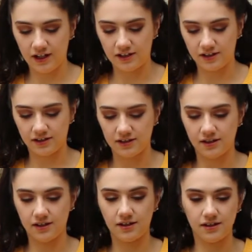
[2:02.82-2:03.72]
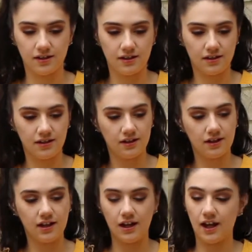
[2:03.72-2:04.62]
I just
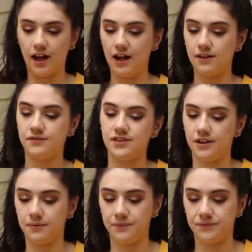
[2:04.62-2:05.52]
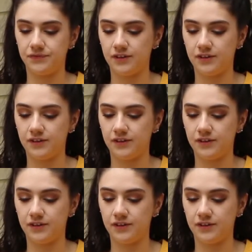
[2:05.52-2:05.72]
have some